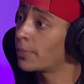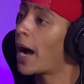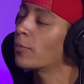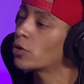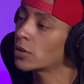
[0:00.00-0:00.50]

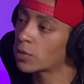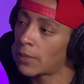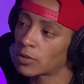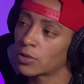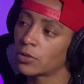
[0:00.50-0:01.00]
But what
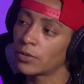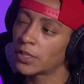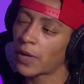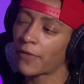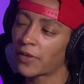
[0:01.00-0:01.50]
I'm gonna do
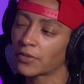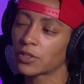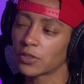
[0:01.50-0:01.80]
is, I think that